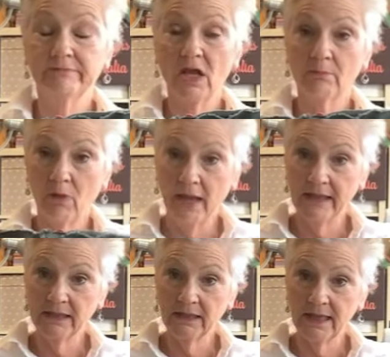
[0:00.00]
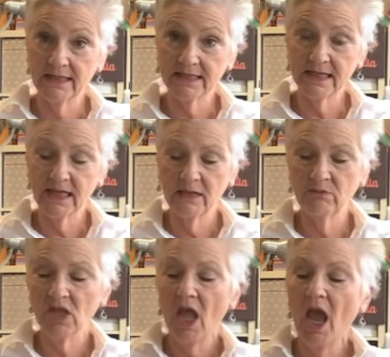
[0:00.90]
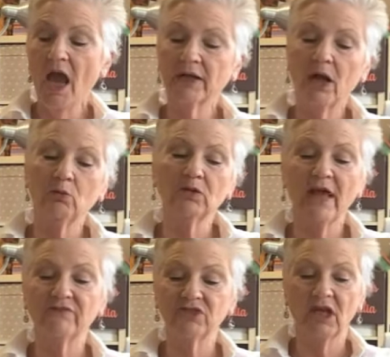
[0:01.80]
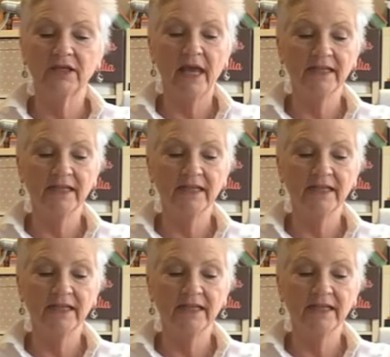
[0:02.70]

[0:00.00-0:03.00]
my inner leg seams, and I will have done a